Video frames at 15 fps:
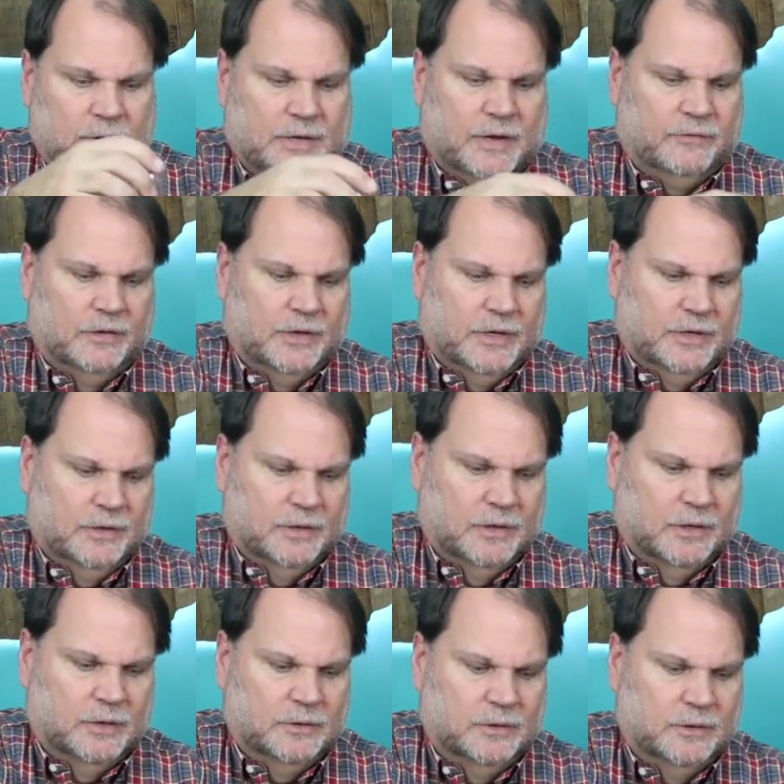definitely
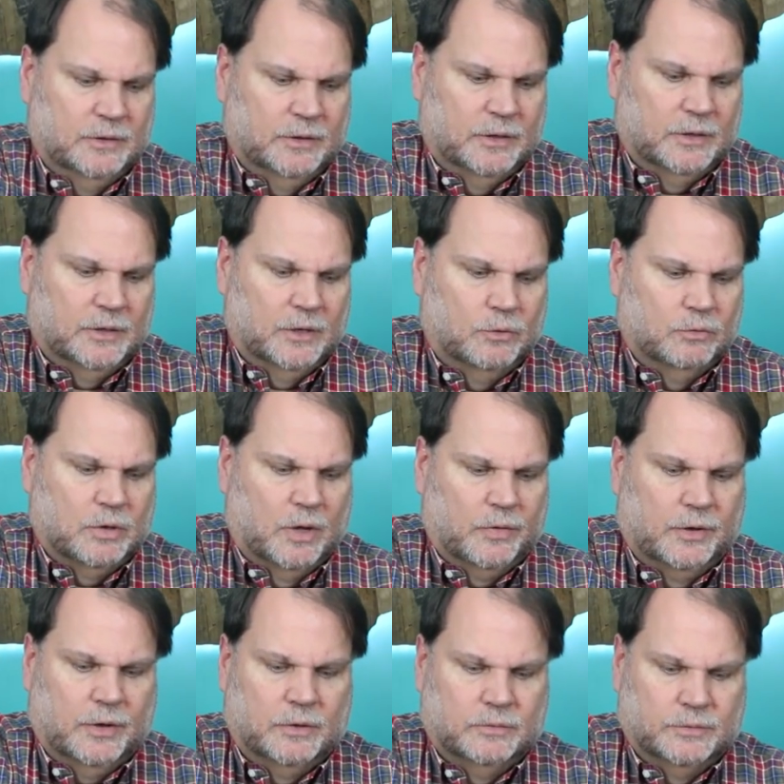oak on the
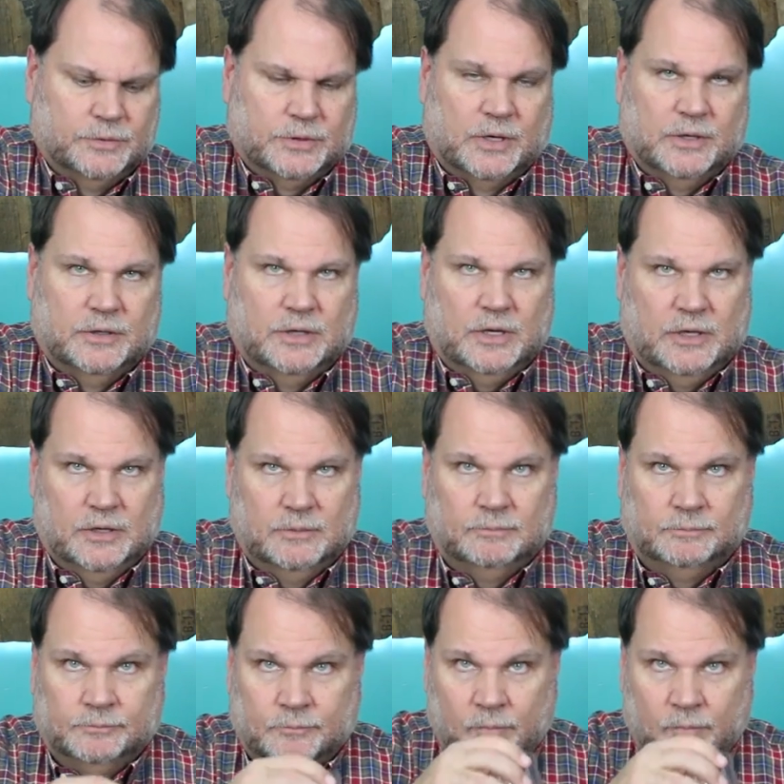nose on D,